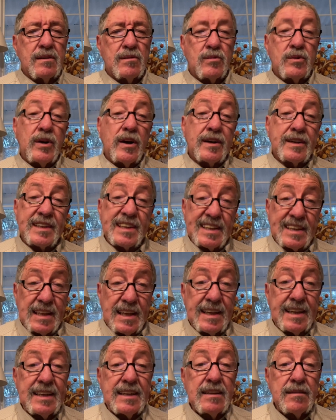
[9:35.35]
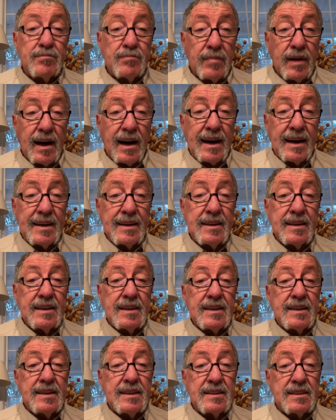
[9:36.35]
We are to lay by
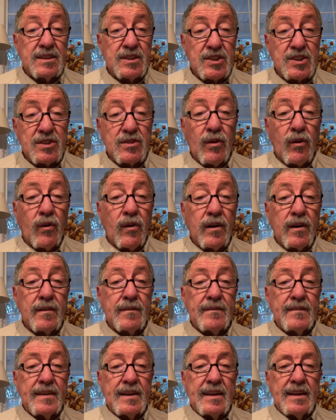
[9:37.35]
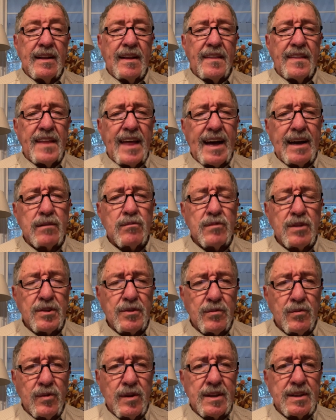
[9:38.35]
in store that
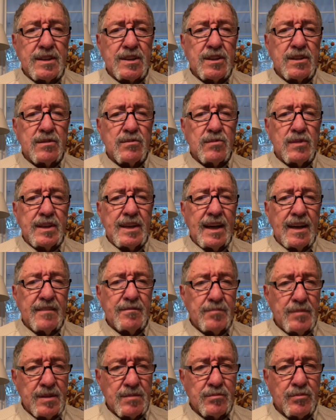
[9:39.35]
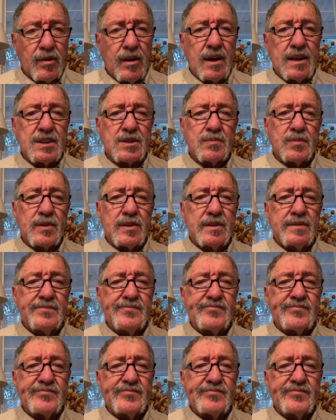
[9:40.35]
with which we have been prospered.